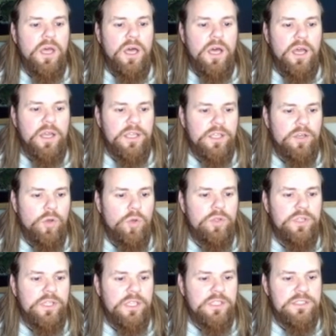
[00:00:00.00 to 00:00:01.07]
can
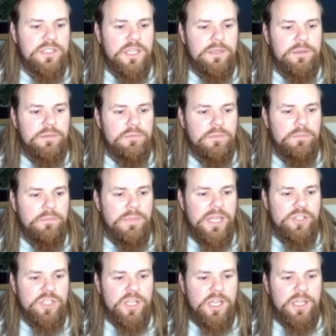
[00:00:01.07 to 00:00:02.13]
only contain
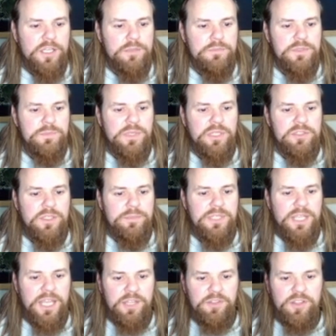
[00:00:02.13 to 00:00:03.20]
magic items built up
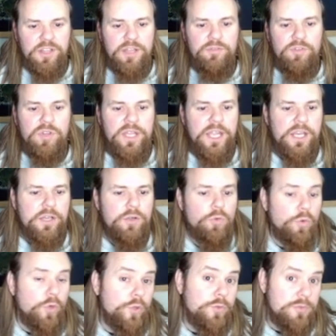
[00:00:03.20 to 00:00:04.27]
to 8th level and
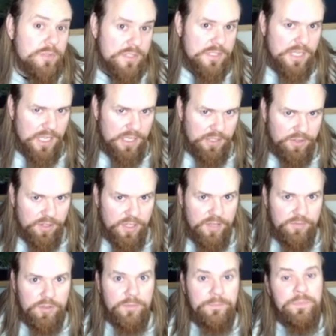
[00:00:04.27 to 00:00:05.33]
runes to 8th
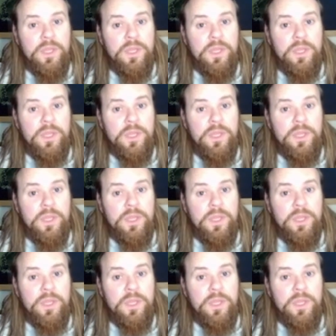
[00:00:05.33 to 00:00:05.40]
level.